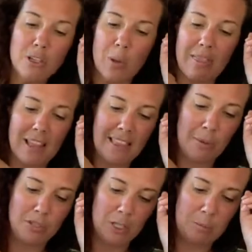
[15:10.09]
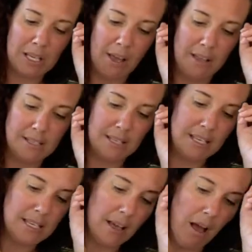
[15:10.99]
So I think that was just because
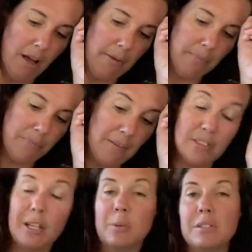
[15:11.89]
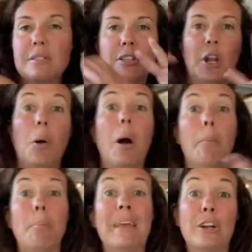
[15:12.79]
the everything was, you know,
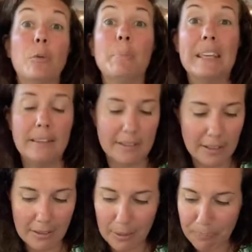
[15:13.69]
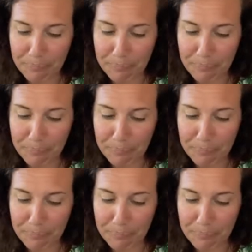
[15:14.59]
bigger pieces.